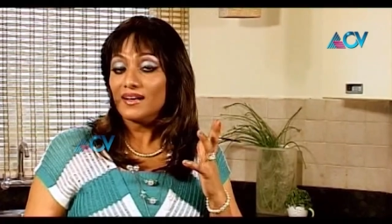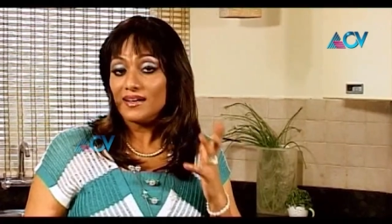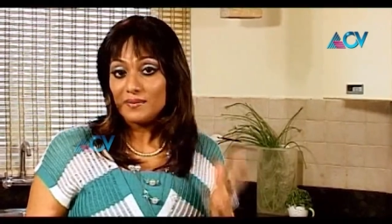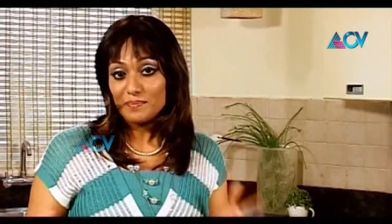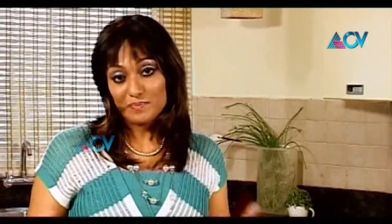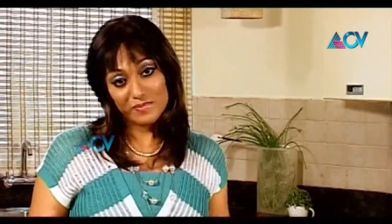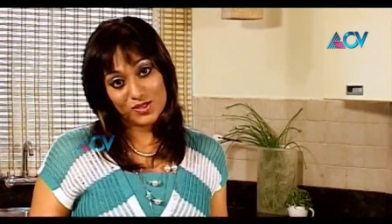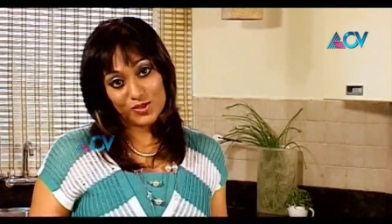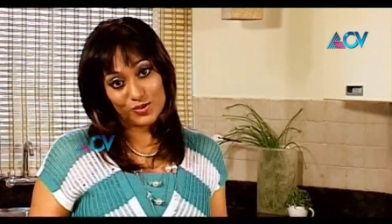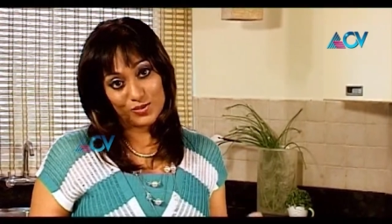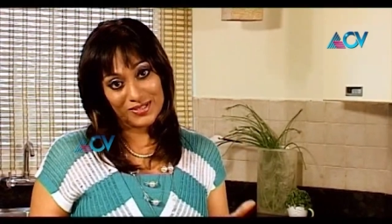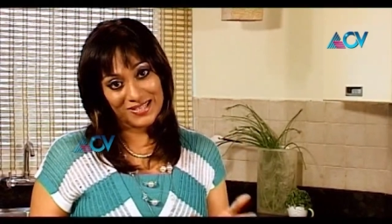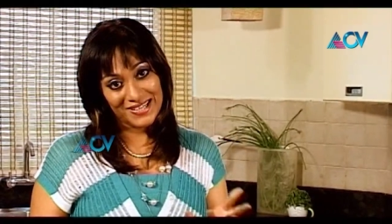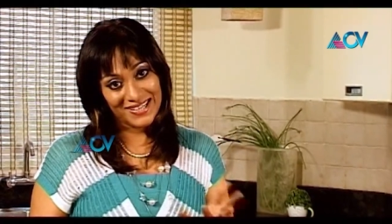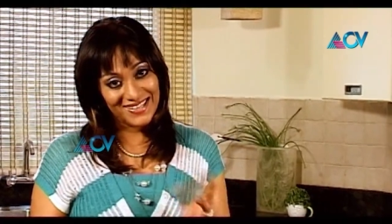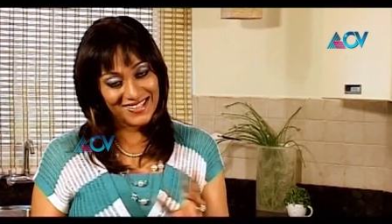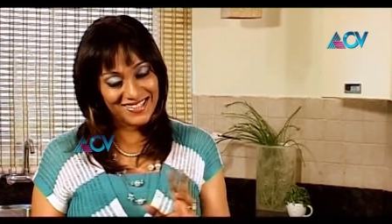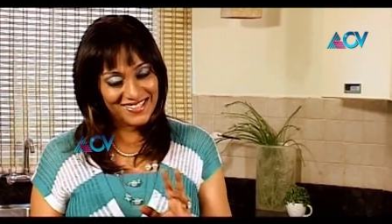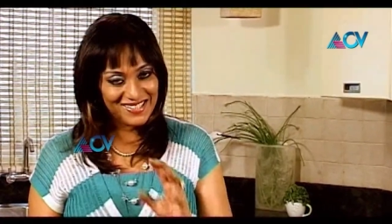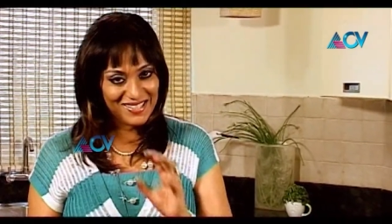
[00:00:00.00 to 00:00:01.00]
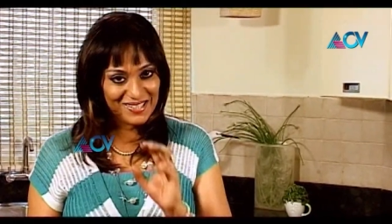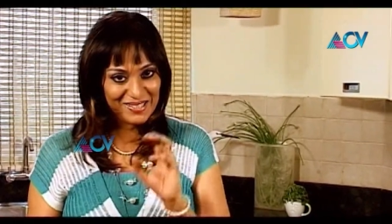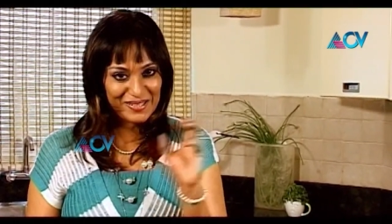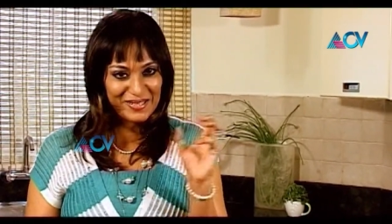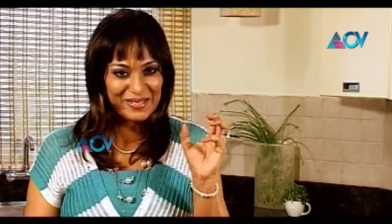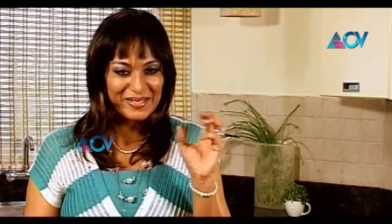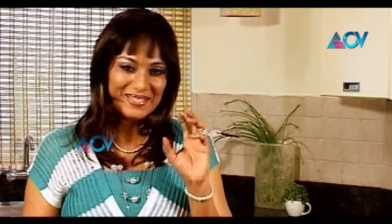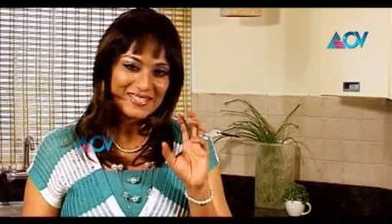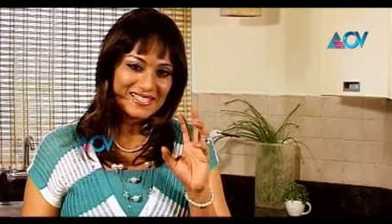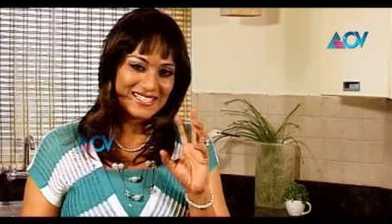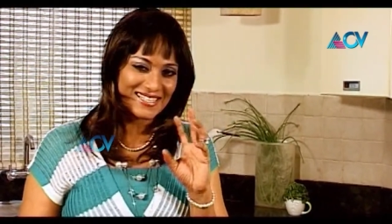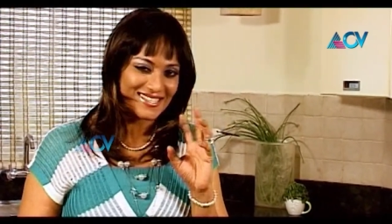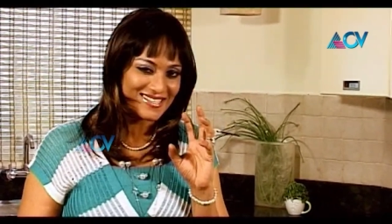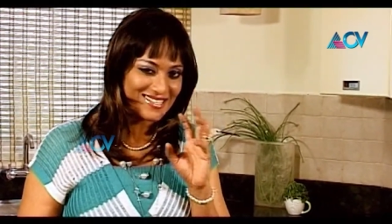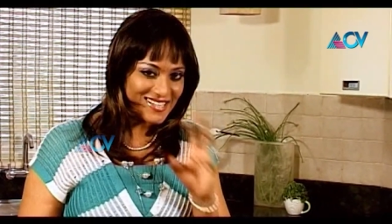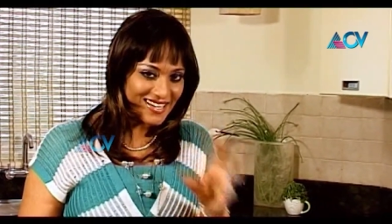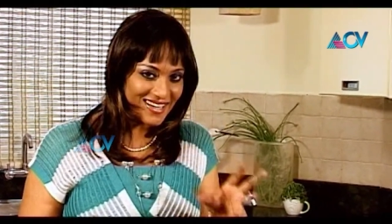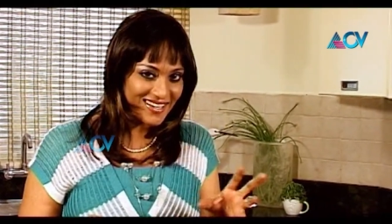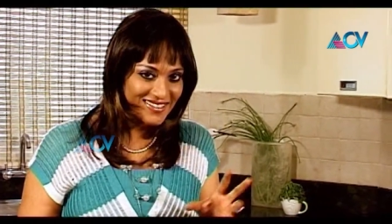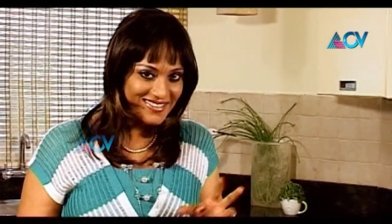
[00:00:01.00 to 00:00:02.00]
um, sauteed till it's
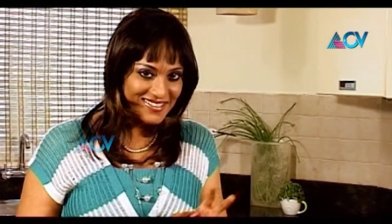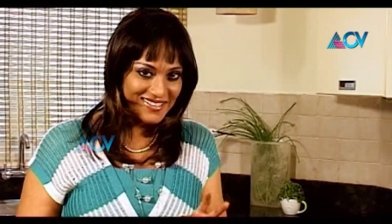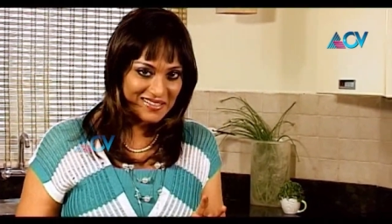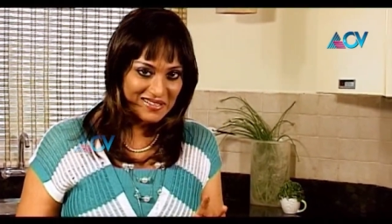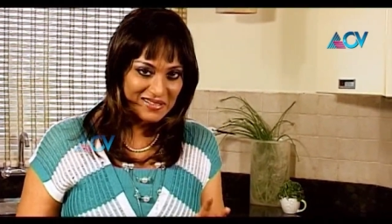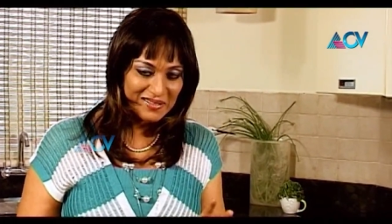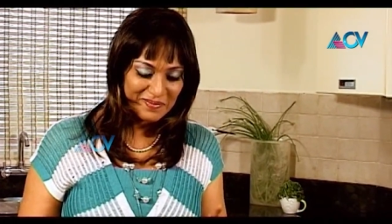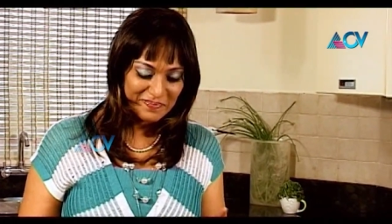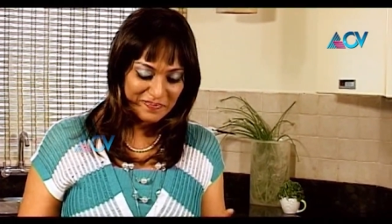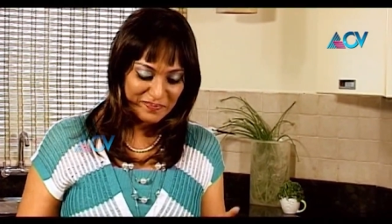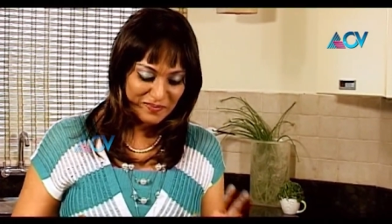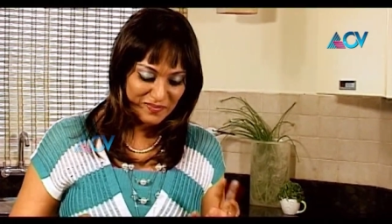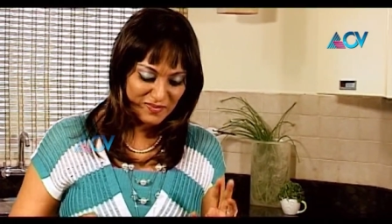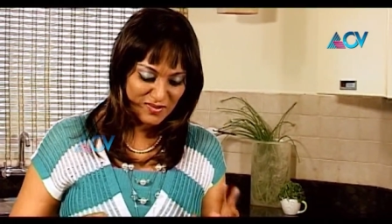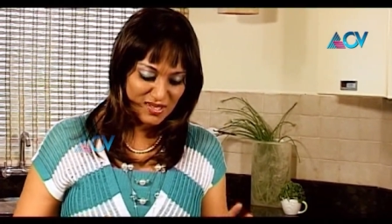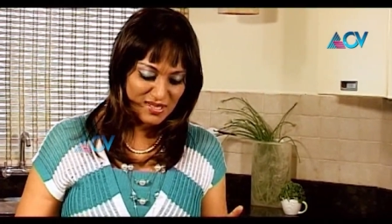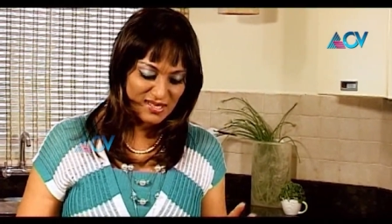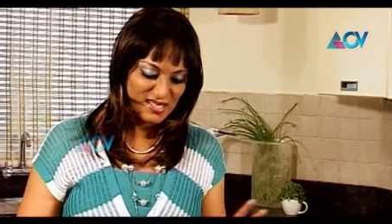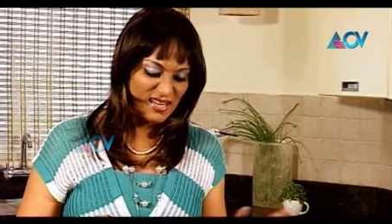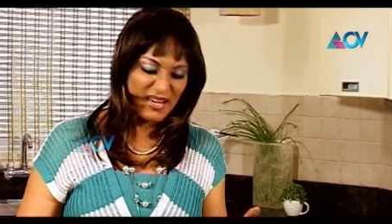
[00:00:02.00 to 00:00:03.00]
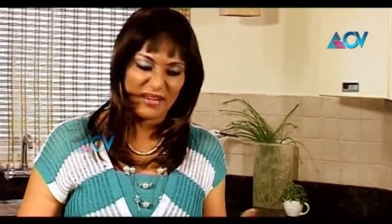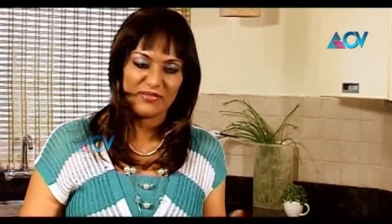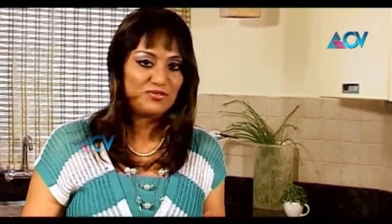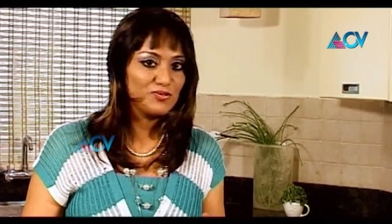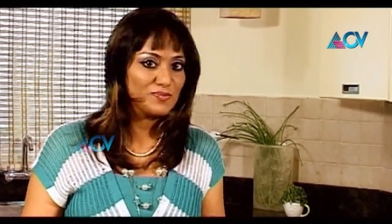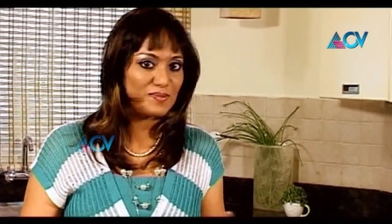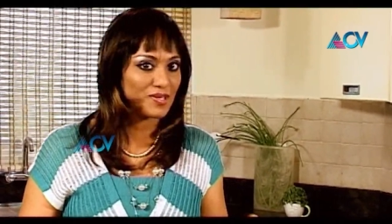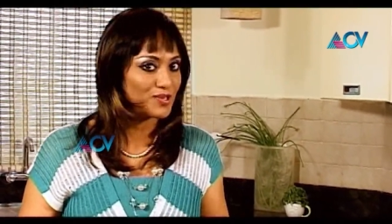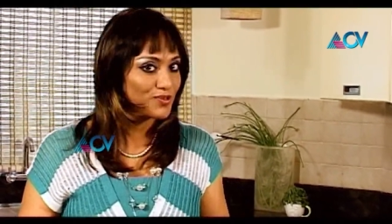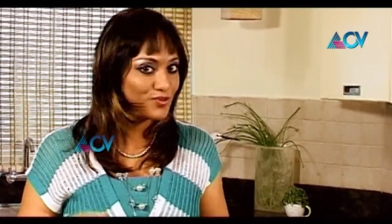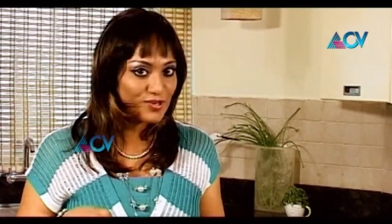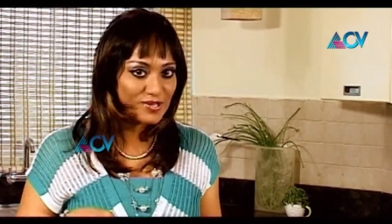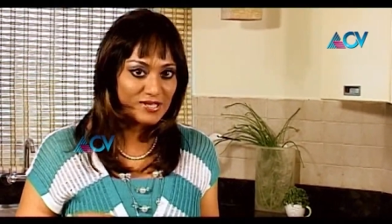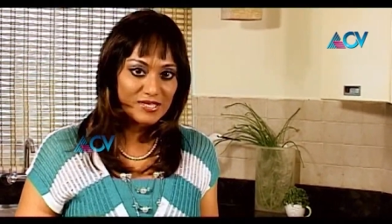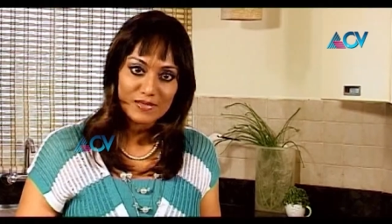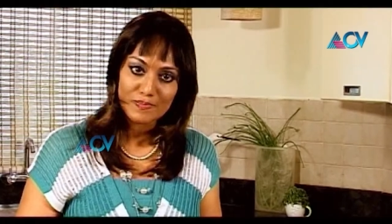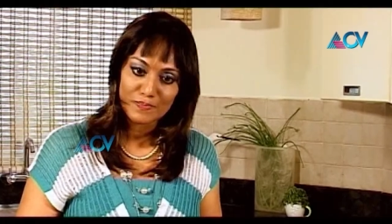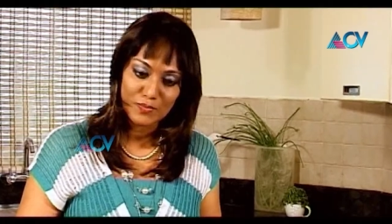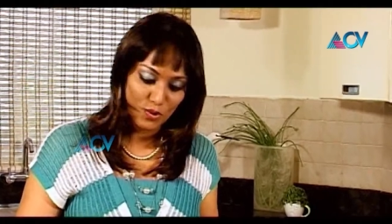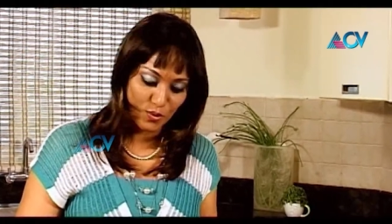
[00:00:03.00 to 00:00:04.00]
tender. It doesn't have to be
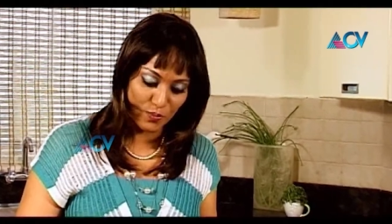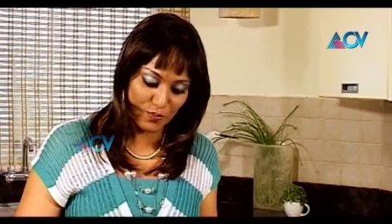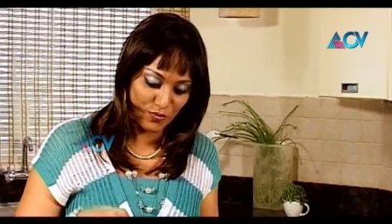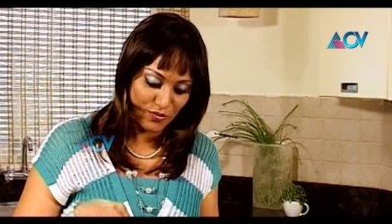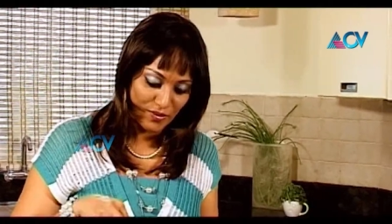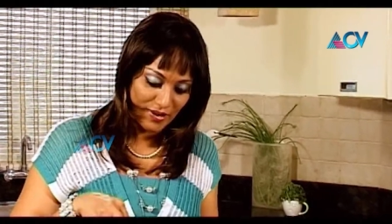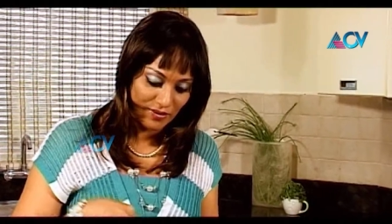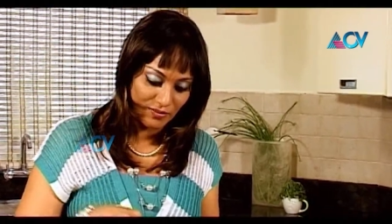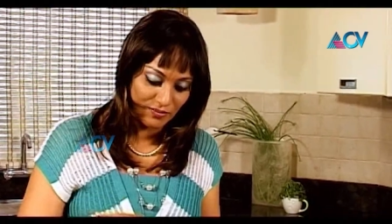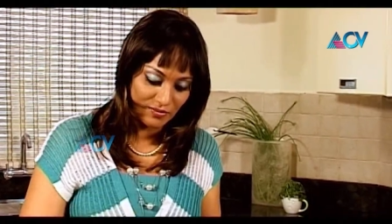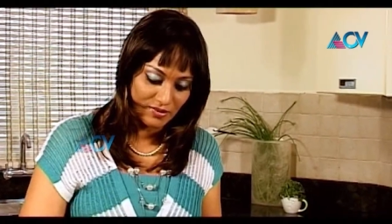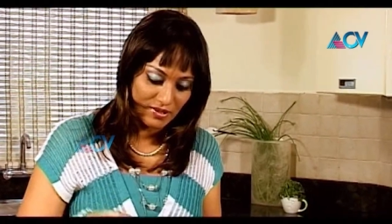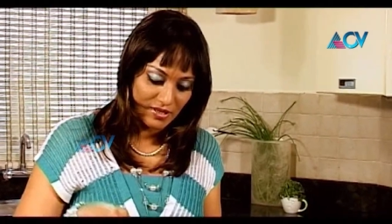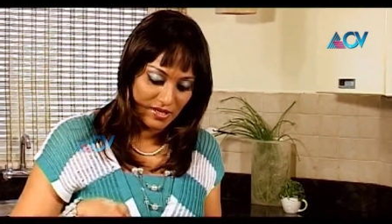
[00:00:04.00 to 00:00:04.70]
crisp or brown,